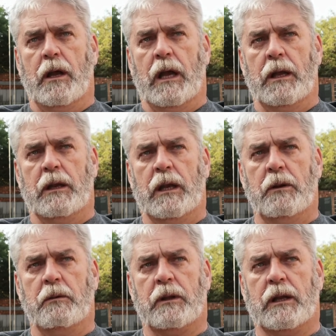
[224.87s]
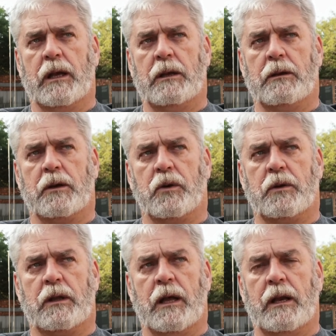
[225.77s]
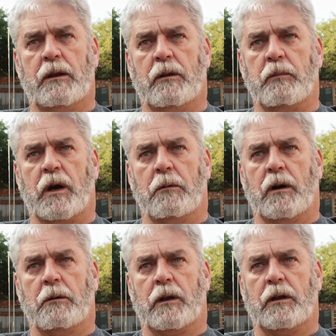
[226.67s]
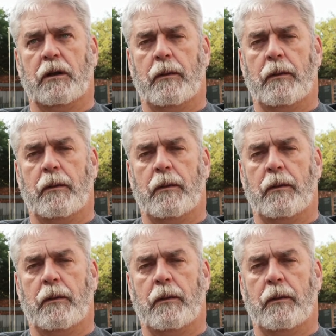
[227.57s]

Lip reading: And then one day God laid it on my heart